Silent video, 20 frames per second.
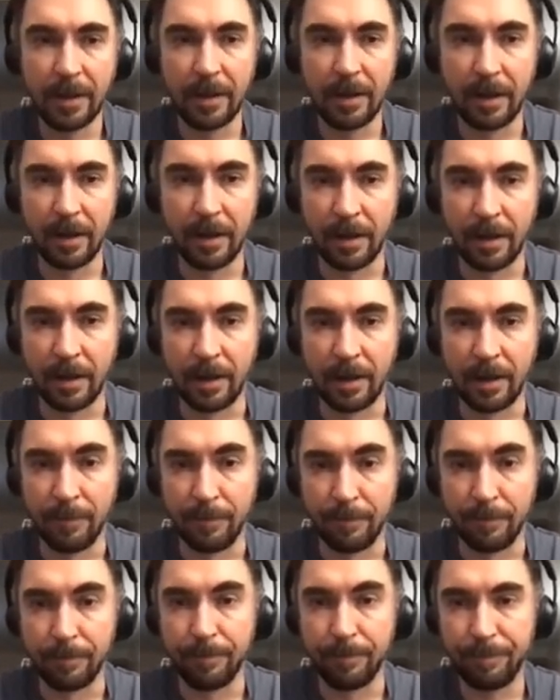
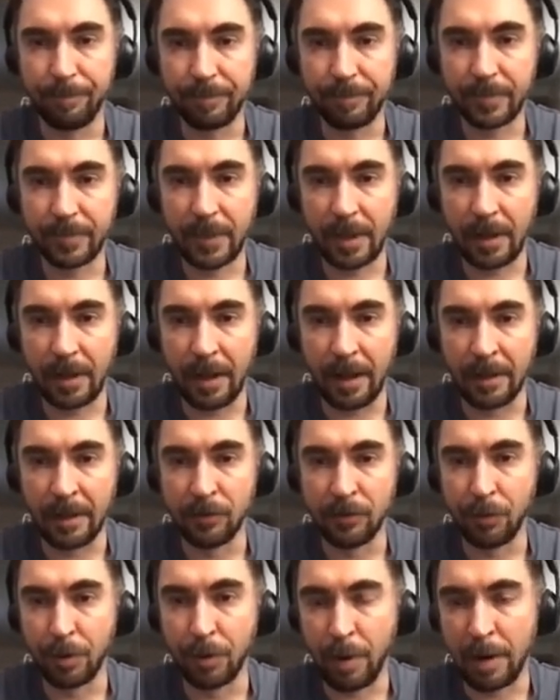And the
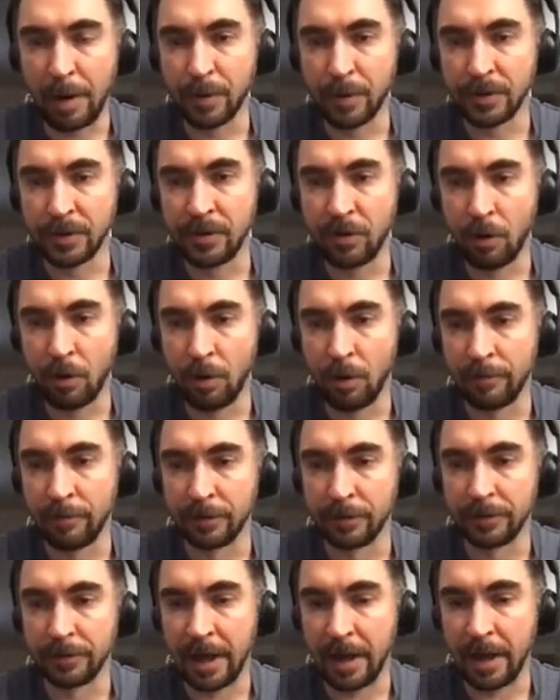requirements grow
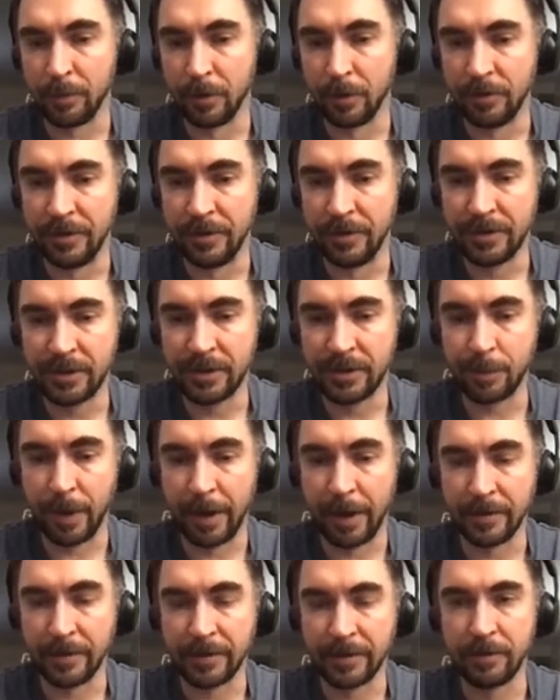over time. The disk
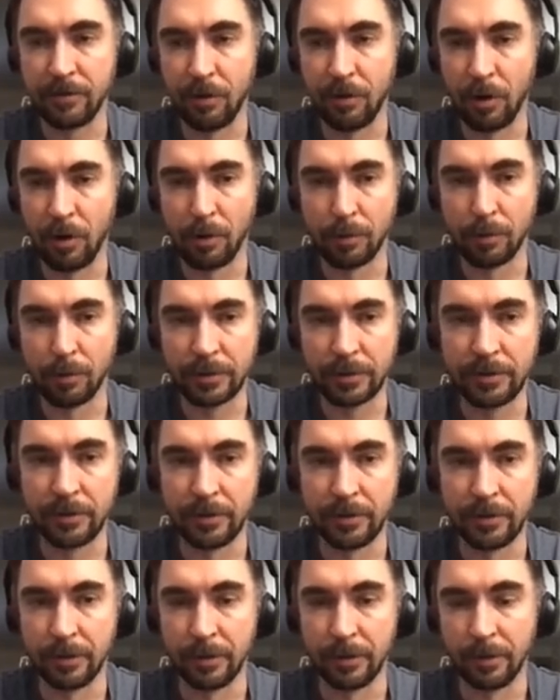space grows,
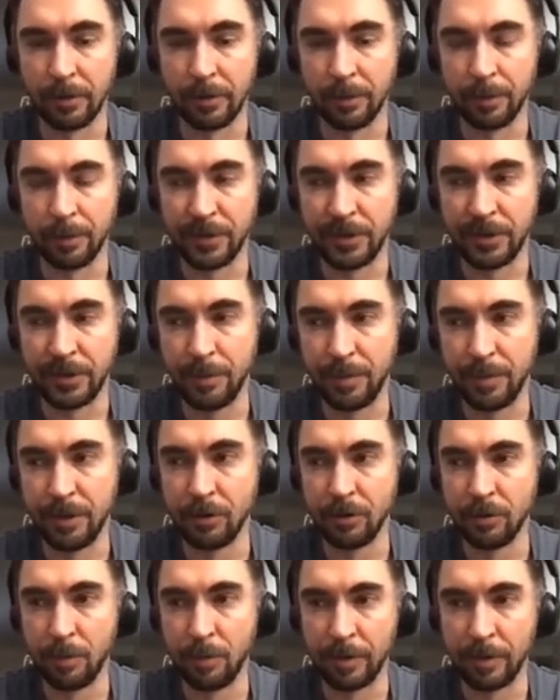the
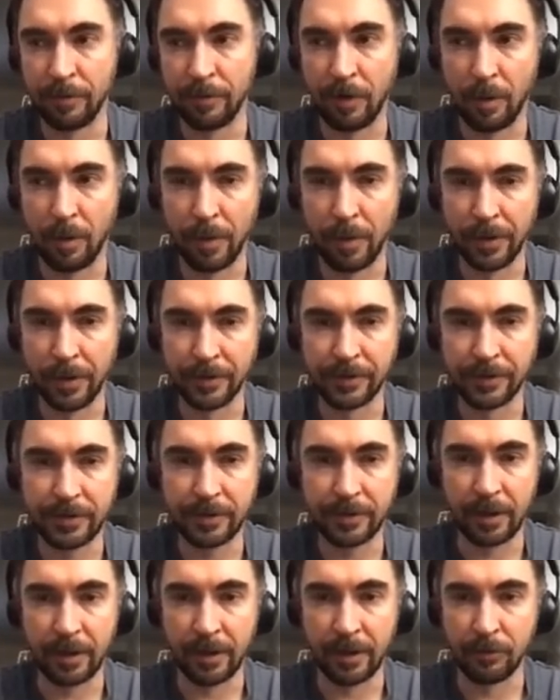CPU performance
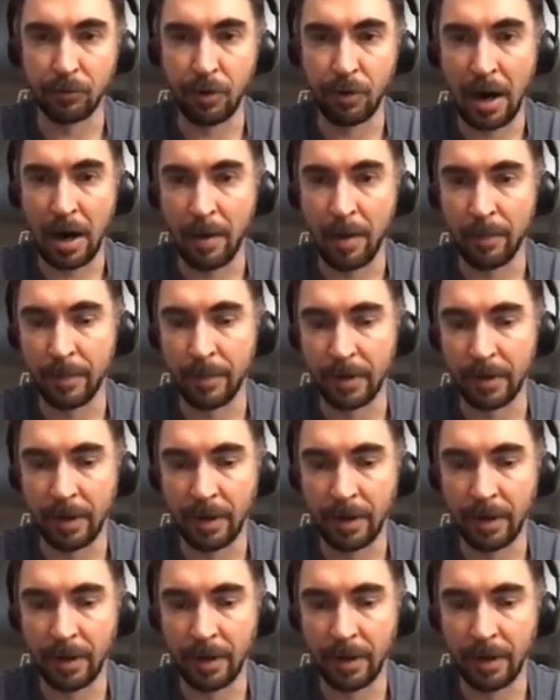and RAM